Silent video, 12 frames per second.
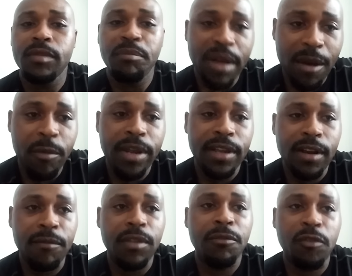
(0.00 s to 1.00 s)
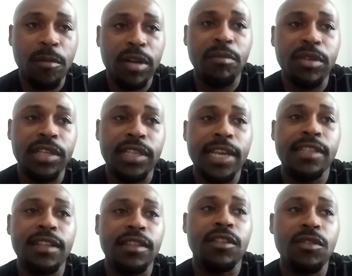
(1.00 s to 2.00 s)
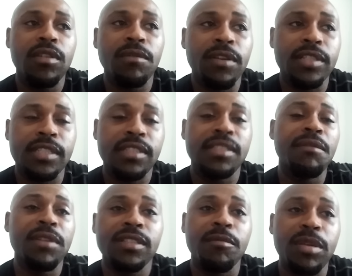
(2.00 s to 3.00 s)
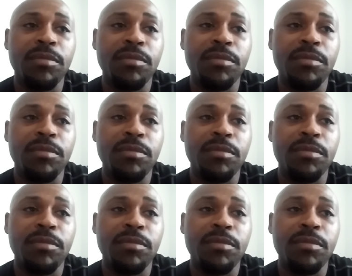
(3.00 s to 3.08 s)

by way of the form of communication that the universe has given to me.